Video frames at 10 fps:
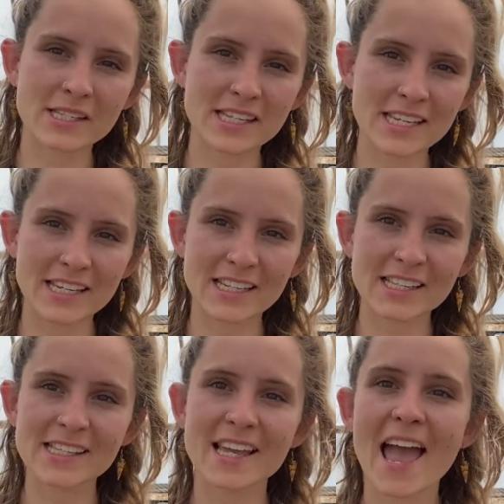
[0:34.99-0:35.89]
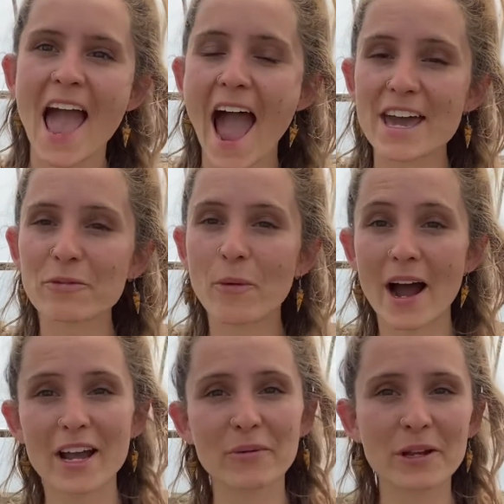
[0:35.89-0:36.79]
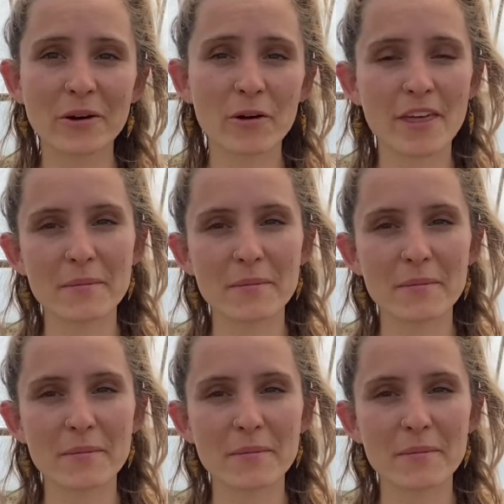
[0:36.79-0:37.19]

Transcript: seeds and why we grow them